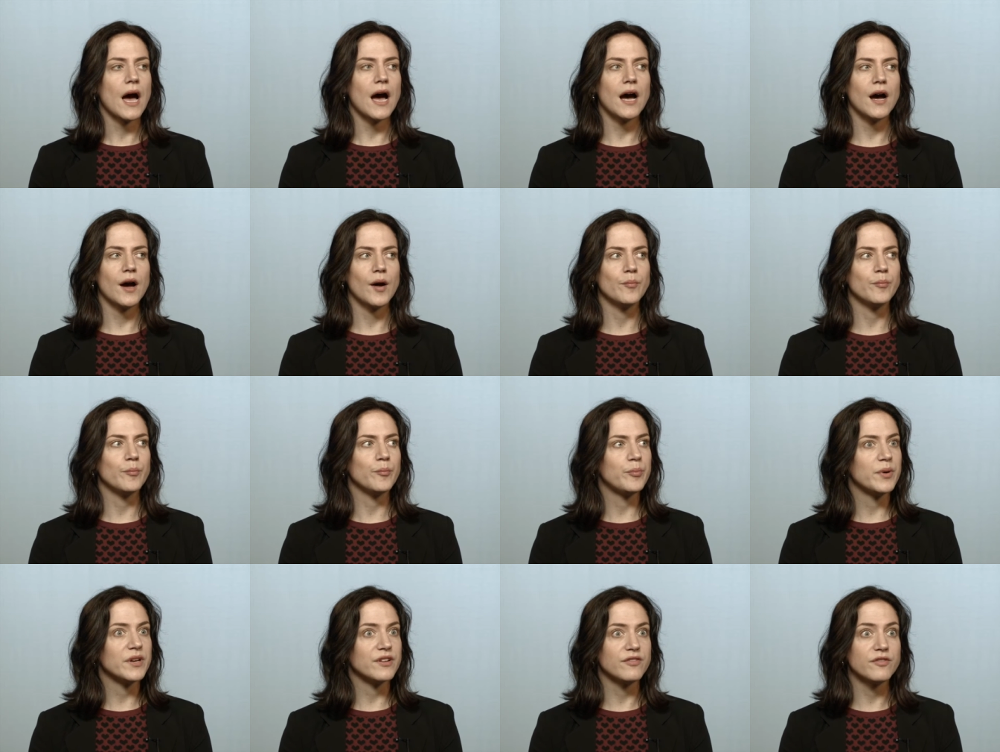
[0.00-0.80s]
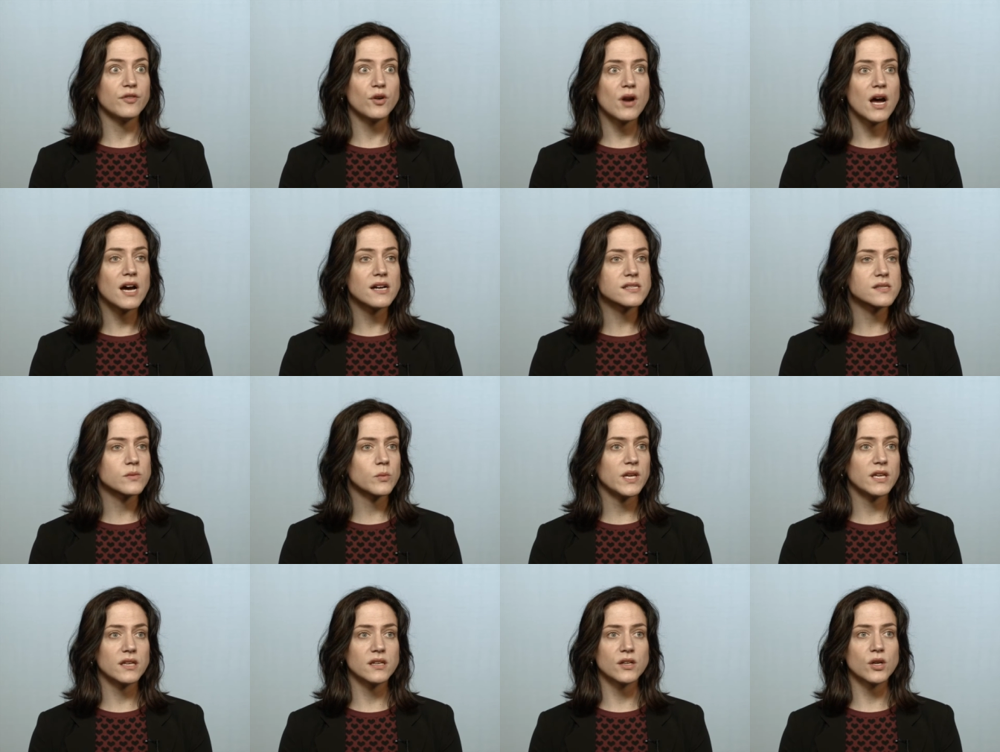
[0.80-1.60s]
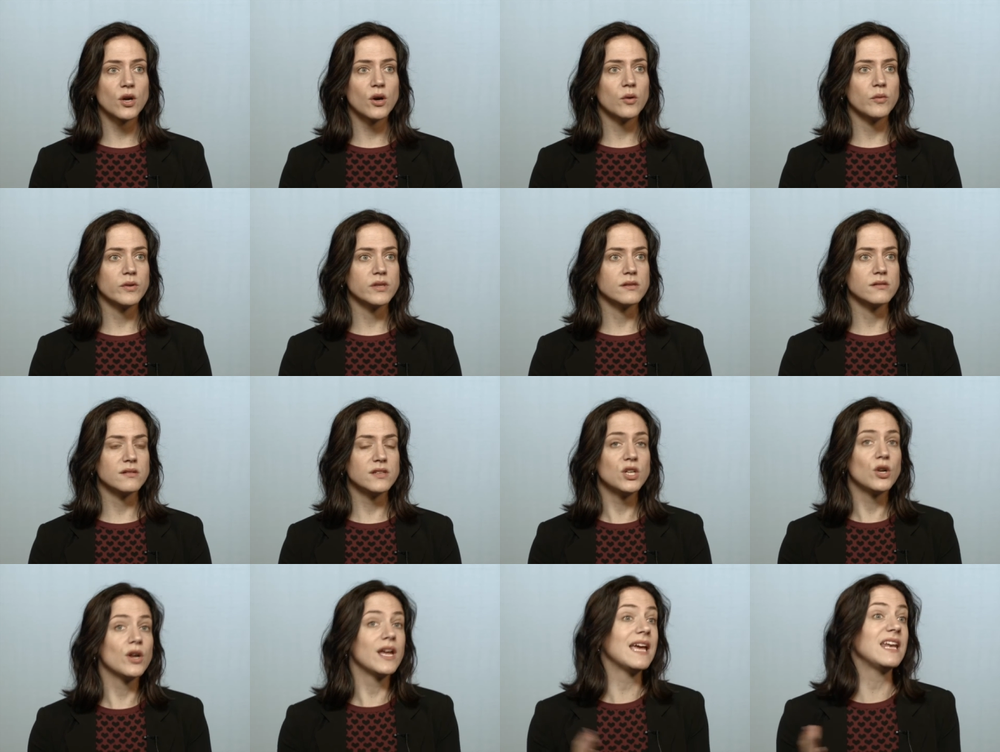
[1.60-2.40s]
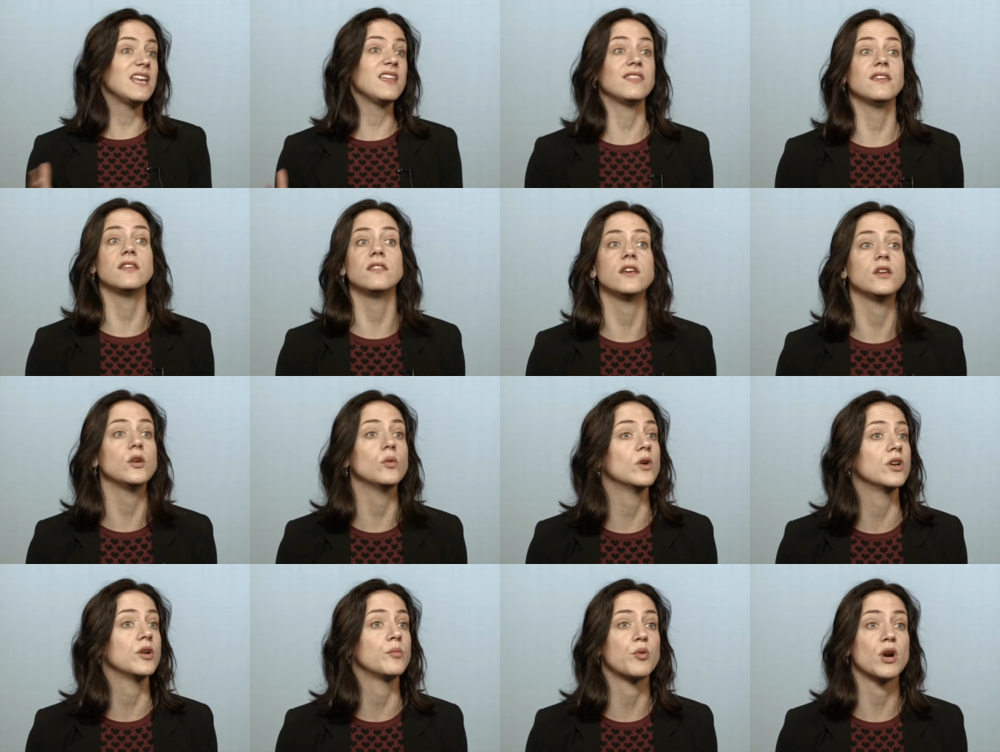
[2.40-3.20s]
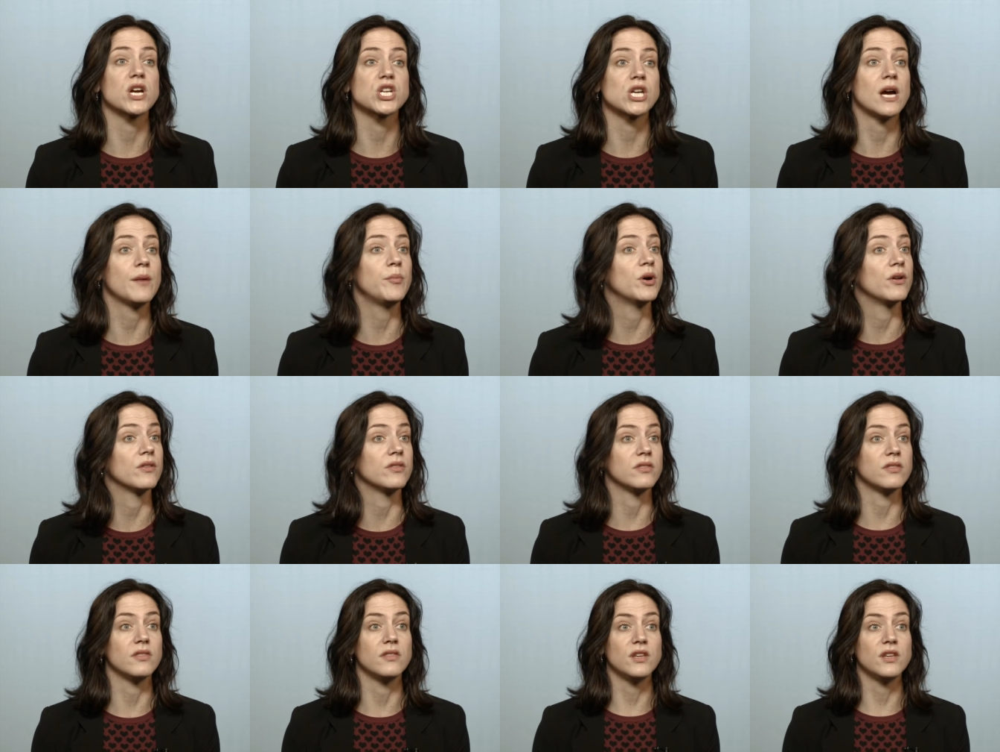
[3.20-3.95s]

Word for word: Um, but for us, we can go and, you know, anything that you want to brush up on.